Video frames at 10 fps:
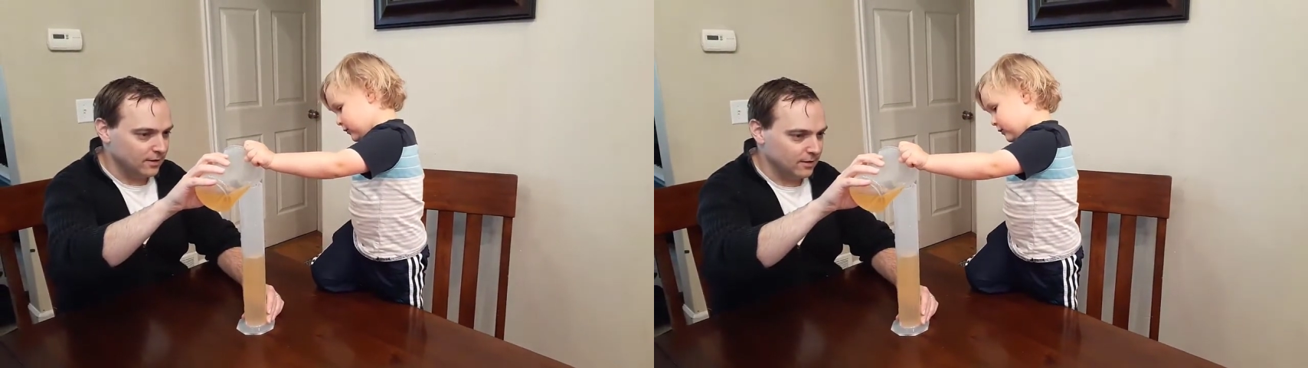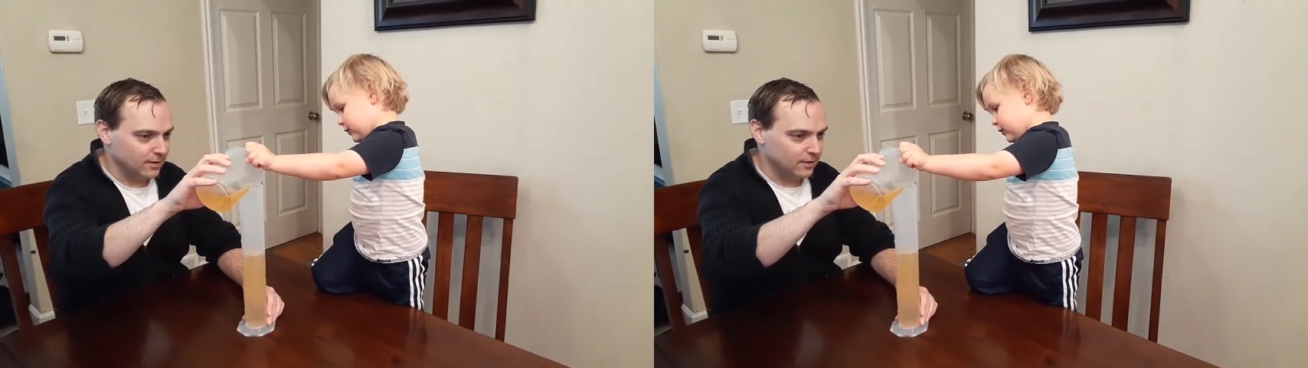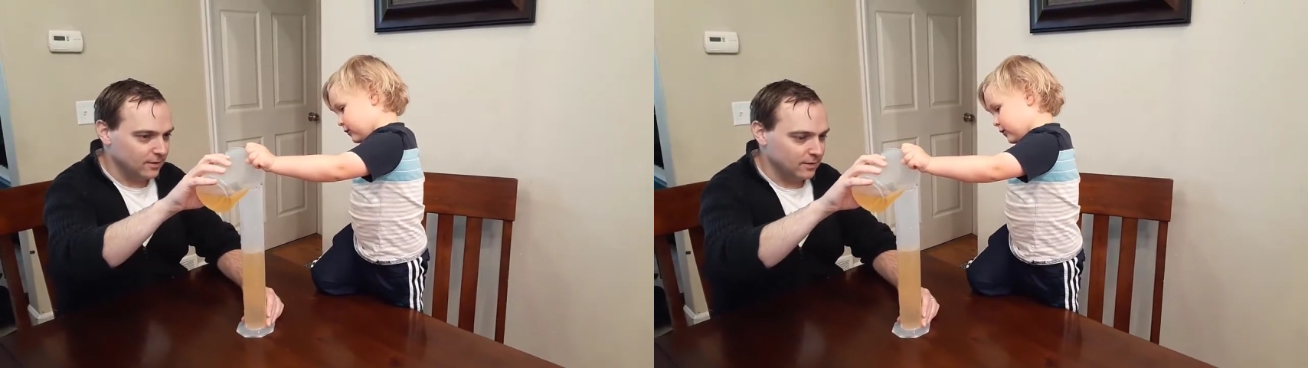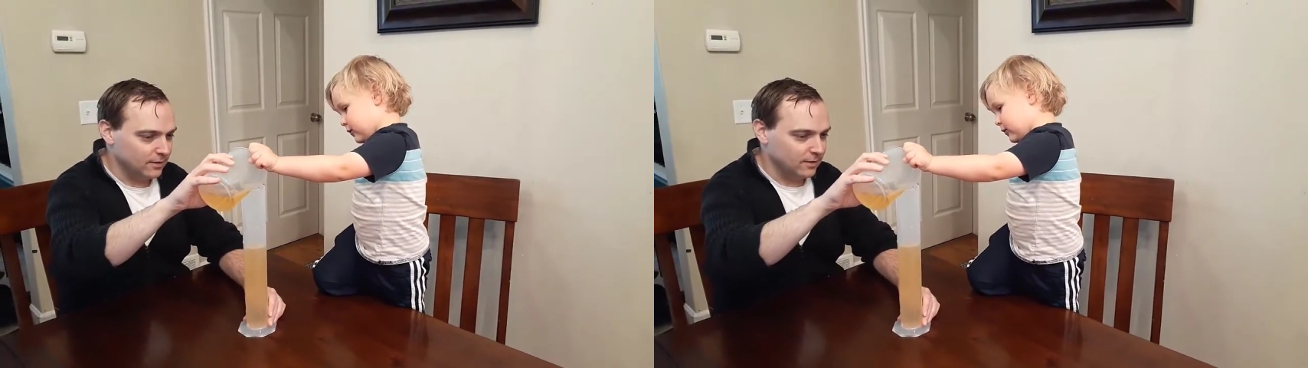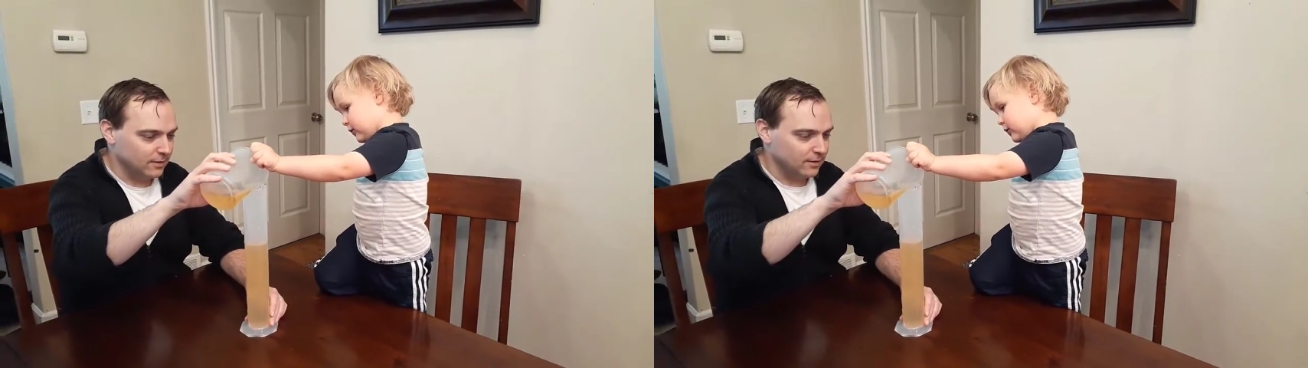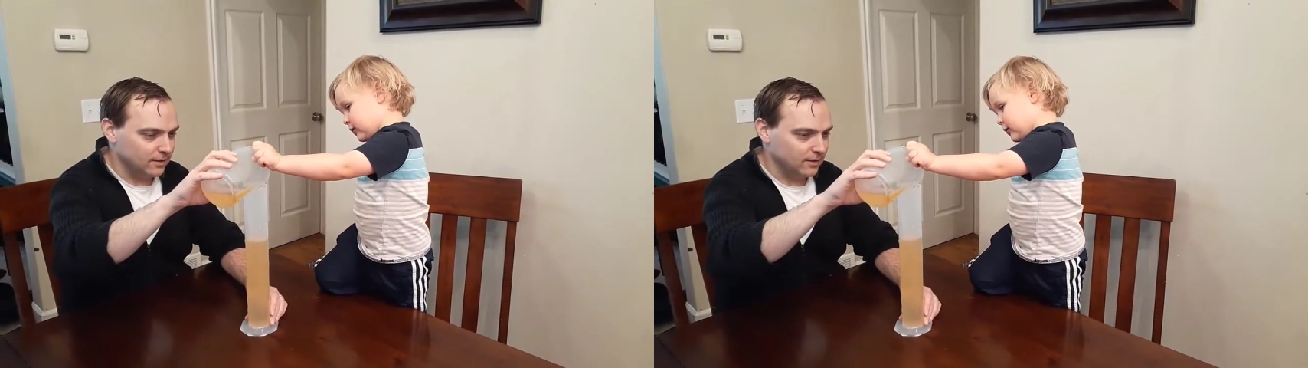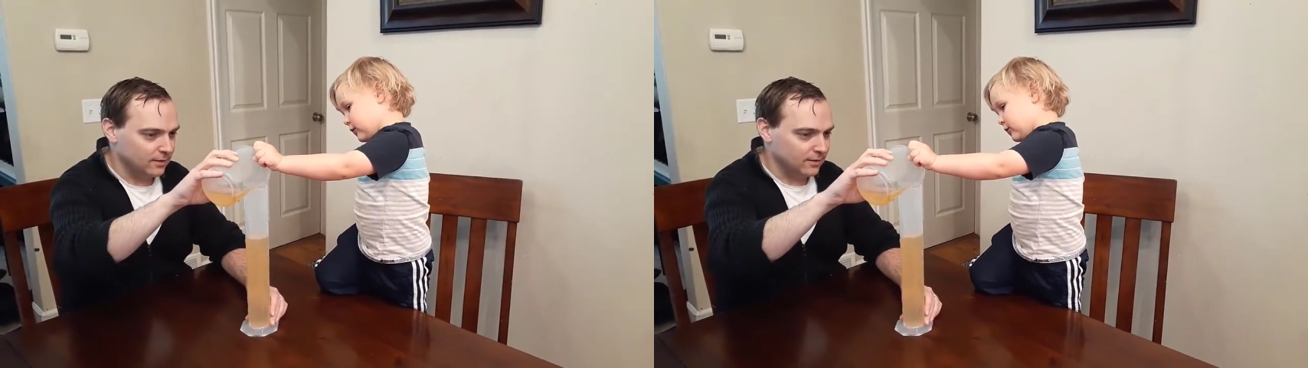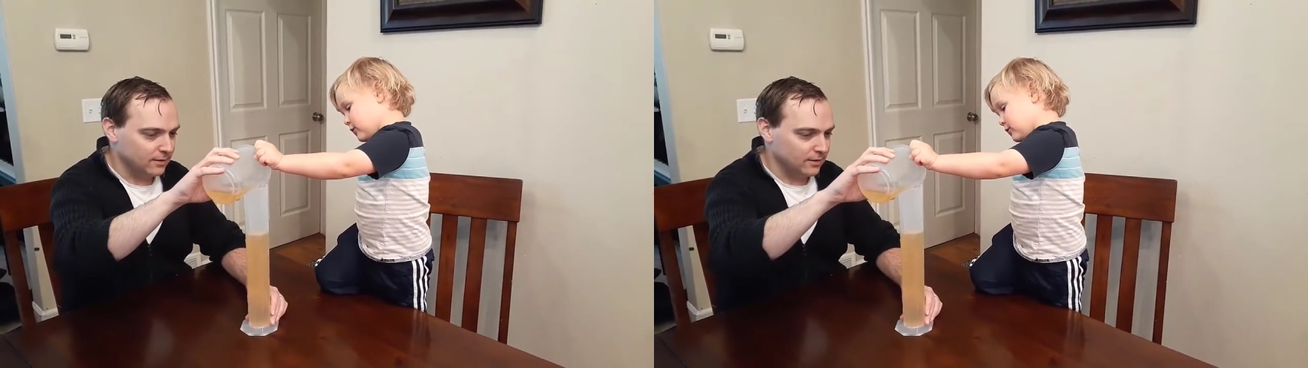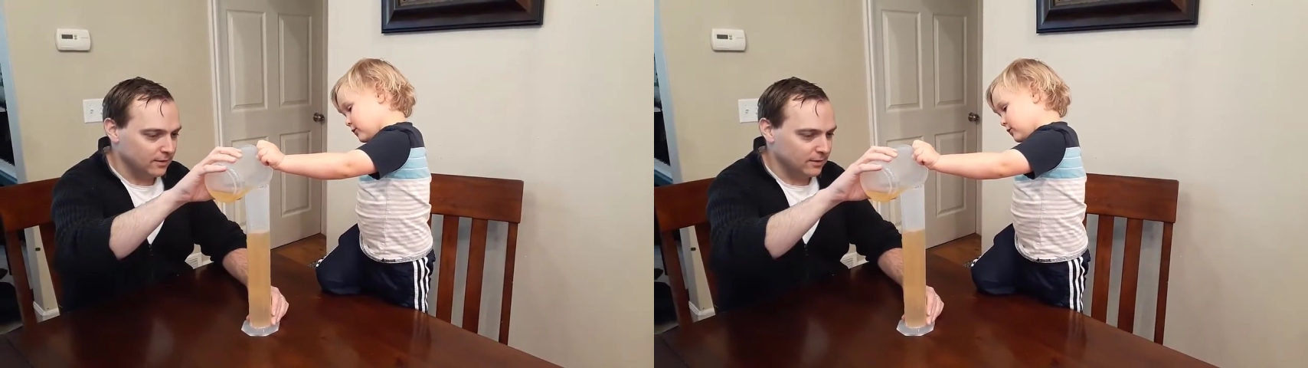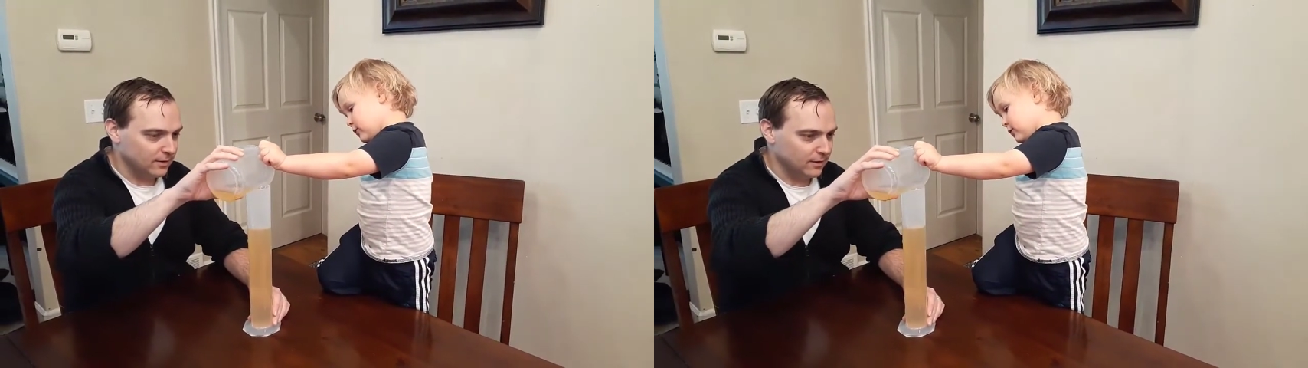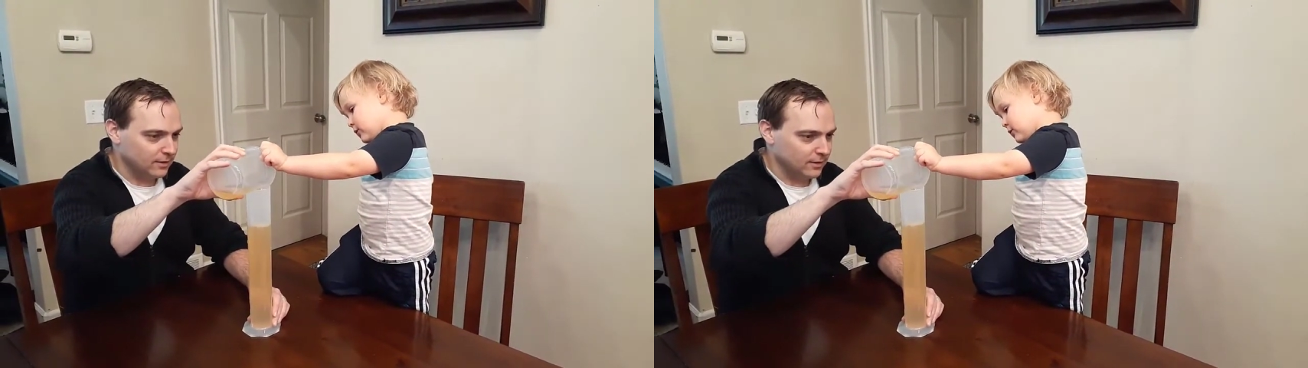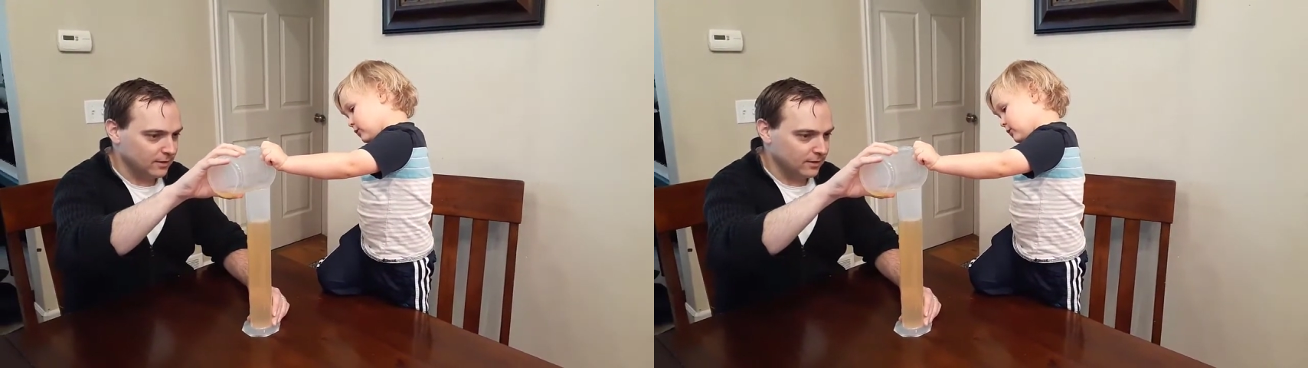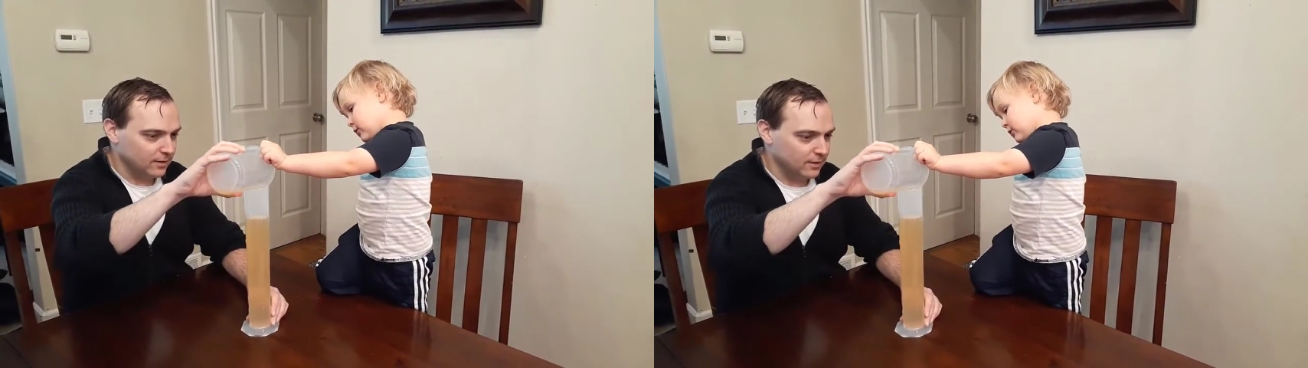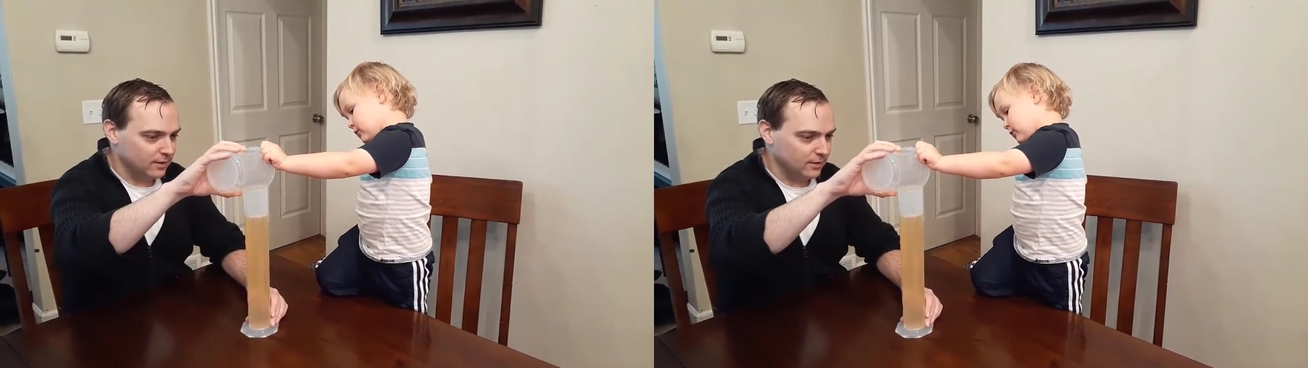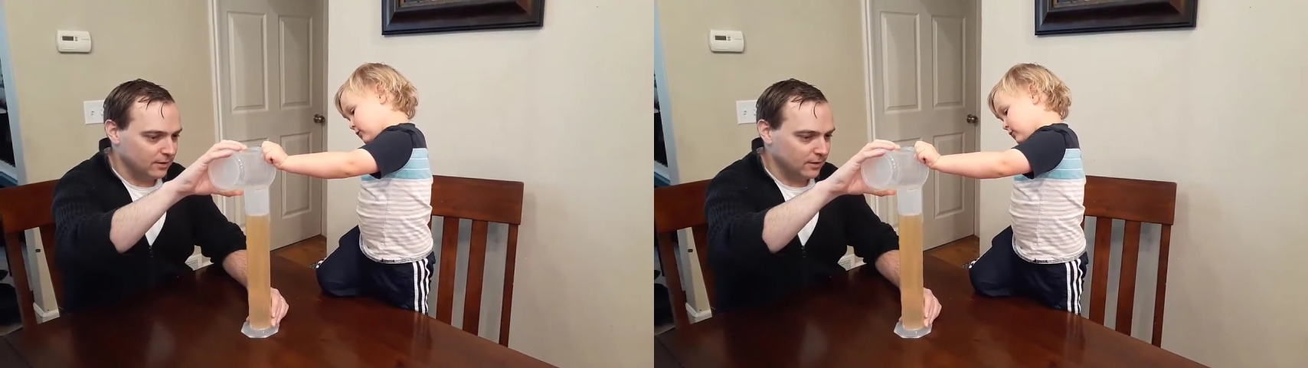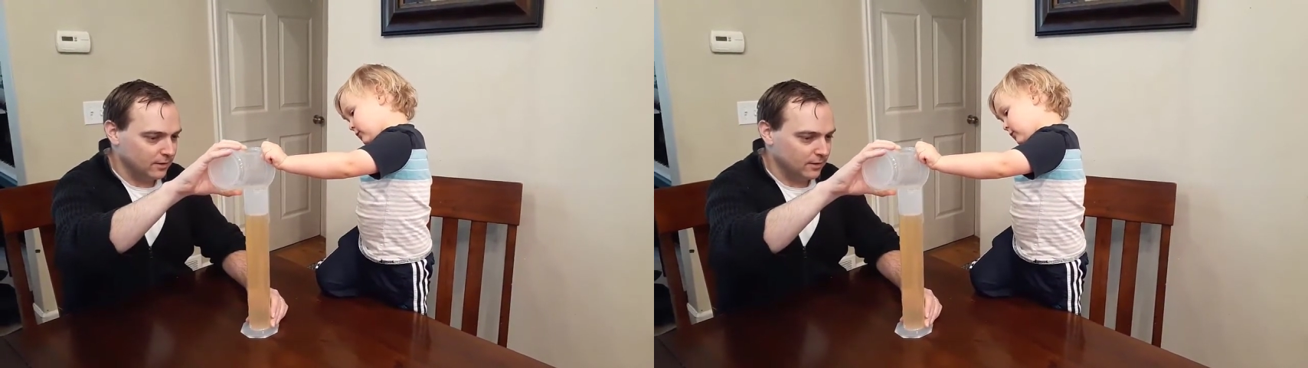Nothing is said.